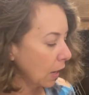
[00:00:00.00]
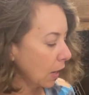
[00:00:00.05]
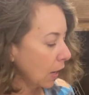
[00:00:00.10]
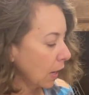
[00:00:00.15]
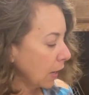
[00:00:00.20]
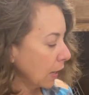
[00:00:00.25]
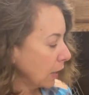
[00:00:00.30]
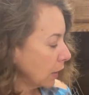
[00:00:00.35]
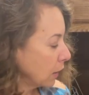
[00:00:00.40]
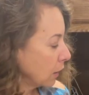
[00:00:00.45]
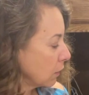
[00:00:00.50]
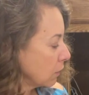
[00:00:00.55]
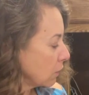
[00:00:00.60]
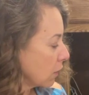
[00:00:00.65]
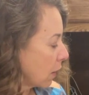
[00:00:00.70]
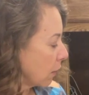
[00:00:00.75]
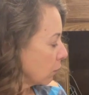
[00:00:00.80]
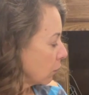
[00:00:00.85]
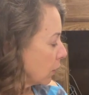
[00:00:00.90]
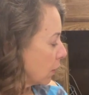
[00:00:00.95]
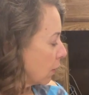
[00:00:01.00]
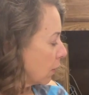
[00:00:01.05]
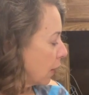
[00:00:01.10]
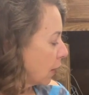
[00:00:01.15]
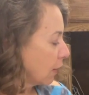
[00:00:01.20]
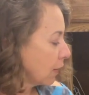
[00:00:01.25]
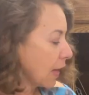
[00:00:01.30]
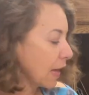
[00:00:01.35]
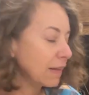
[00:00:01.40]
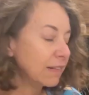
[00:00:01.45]
and
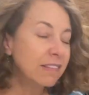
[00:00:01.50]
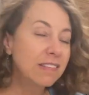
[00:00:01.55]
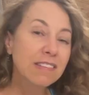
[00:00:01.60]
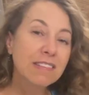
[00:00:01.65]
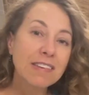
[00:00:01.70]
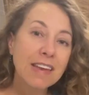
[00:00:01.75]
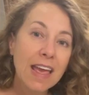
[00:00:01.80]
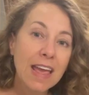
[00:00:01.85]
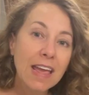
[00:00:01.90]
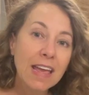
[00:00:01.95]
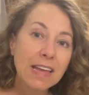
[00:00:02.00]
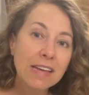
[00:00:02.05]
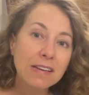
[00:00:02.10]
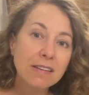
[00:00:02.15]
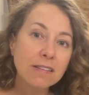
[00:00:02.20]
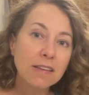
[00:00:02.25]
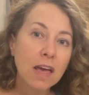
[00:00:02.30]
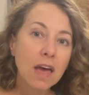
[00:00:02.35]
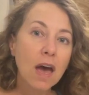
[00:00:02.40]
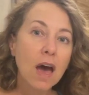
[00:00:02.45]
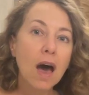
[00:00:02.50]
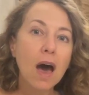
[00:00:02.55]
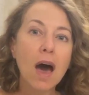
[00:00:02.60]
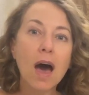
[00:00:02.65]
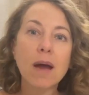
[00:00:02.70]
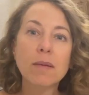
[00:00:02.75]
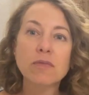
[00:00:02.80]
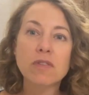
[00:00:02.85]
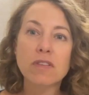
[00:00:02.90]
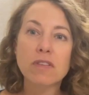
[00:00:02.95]
everything that stays,
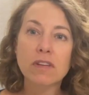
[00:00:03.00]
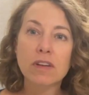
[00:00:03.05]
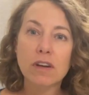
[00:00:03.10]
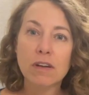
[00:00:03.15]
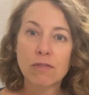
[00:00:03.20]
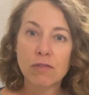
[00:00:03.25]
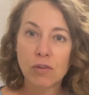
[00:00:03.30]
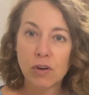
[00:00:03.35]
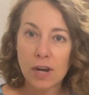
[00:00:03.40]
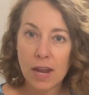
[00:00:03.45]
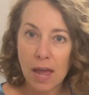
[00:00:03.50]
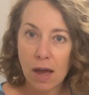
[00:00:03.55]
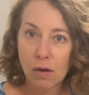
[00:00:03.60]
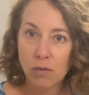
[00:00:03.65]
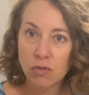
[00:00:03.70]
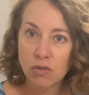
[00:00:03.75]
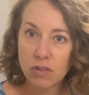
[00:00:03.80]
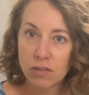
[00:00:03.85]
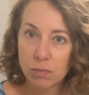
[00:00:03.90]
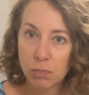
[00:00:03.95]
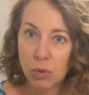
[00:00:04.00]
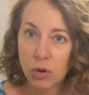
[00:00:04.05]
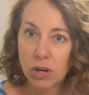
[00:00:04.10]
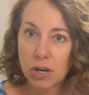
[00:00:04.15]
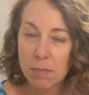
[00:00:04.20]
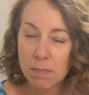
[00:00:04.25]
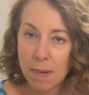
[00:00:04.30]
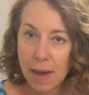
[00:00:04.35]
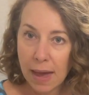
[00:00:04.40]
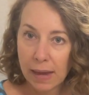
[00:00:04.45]
I'm just gonna, for now, just
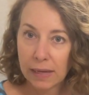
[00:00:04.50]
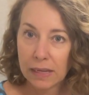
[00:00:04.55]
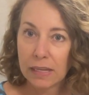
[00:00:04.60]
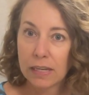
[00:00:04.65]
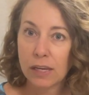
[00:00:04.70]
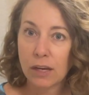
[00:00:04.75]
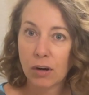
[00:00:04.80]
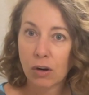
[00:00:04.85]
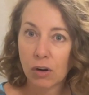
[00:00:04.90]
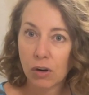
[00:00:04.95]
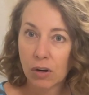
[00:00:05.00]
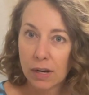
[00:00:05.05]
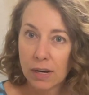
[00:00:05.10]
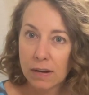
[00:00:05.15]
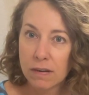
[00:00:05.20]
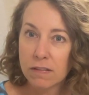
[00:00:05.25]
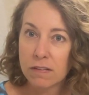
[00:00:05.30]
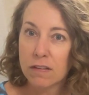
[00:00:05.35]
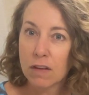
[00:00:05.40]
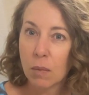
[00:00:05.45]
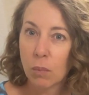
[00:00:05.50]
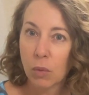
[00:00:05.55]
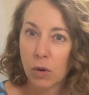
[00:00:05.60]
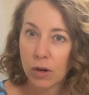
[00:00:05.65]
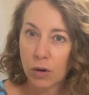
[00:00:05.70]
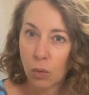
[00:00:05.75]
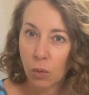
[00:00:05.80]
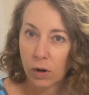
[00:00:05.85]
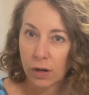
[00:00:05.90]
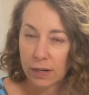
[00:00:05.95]
put it back in here in a
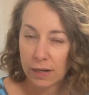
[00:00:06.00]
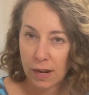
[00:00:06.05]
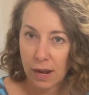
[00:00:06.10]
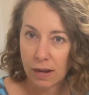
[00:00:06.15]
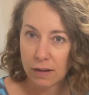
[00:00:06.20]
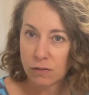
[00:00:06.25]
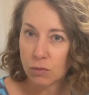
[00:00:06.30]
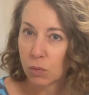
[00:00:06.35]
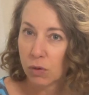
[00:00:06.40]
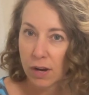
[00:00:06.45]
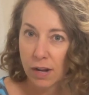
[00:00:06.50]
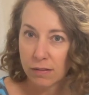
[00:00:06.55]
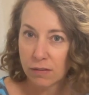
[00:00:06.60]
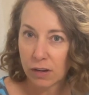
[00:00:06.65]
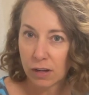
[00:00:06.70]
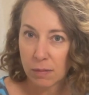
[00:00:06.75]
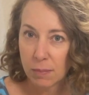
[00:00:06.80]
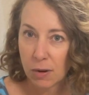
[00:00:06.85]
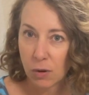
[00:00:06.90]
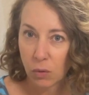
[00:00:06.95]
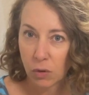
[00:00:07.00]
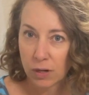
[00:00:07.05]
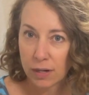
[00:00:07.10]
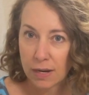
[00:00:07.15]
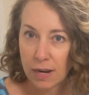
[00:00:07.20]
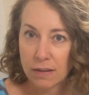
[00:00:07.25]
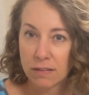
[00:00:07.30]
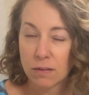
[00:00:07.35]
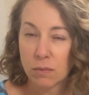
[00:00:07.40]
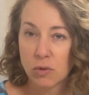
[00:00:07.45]
somewhat organized, we're not talking about
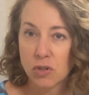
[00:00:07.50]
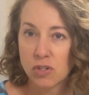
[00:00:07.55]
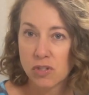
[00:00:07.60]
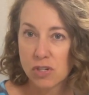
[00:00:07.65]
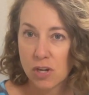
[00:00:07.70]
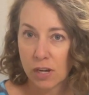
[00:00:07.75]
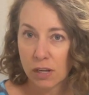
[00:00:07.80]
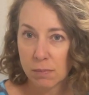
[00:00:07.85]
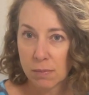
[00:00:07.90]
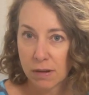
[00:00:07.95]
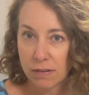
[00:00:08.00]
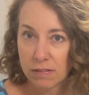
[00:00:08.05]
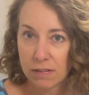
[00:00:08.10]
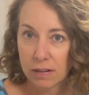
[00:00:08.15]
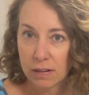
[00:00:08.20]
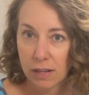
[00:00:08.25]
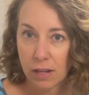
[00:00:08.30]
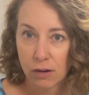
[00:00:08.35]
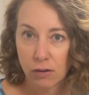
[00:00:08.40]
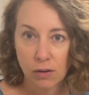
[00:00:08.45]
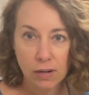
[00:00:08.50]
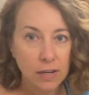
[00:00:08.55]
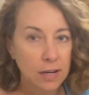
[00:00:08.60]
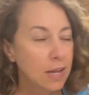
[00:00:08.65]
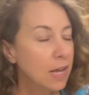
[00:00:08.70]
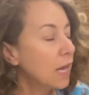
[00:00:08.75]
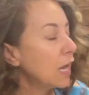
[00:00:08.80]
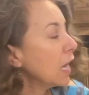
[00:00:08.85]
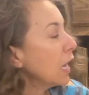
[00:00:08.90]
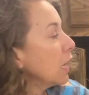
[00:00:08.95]
organizing, we're just talking about decluttering,
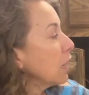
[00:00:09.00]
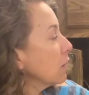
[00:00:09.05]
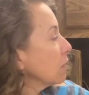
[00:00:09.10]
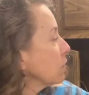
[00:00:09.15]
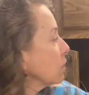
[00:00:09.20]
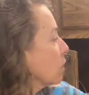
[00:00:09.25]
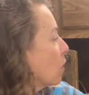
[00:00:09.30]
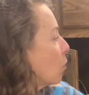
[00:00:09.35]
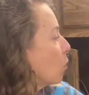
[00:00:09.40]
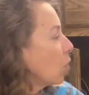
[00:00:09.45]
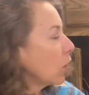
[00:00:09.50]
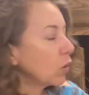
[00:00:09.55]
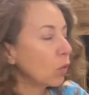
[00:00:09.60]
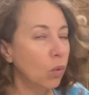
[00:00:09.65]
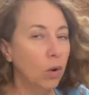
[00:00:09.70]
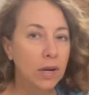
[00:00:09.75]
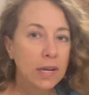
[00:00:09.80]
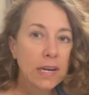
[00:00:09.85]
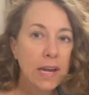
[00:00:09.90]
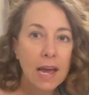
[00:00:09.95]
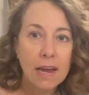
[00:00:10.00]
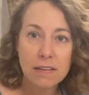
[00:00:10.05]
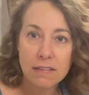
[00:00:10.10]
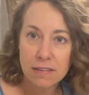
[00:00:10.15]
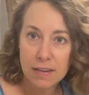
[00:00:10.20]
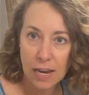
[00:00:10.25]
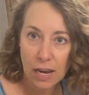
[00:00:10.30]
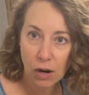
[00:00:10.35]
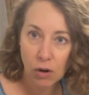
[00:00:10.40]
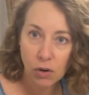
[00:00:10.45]
in a somewhat
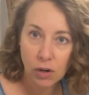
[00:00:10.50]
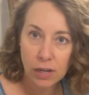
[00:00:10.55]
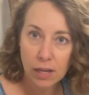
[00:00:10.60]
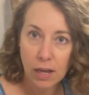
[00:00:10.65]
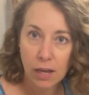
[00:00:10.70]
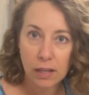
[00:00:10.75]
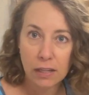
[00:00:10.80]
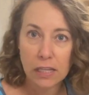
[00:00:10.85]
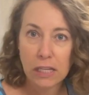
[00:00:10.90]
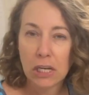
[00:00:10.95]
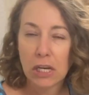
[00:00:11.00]
organized area, you